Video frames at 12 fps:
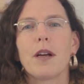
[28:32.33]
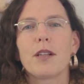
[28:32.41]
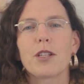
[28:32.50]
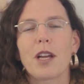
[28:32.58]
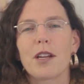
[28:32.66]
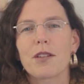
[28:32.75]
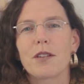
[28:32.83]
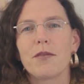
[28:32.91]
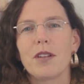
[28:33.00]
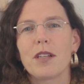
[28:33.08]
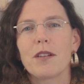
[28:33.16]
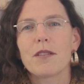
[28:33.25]
educational
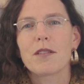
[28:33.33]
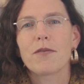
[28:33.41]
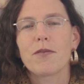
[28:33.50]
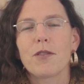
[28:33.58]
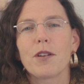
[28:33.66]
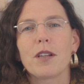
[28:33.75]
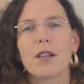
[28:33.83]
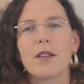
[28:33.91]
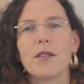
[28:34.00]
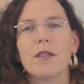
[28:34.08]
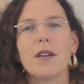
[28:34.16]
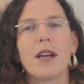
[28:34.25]
videos for
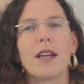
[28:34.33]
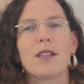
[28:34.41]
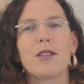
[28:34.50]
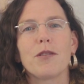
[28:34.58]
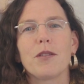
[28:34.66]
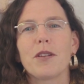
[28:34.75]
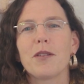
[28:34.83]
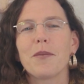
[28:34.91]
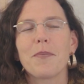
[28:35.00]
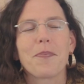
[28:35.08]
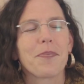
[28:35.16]
you and to you.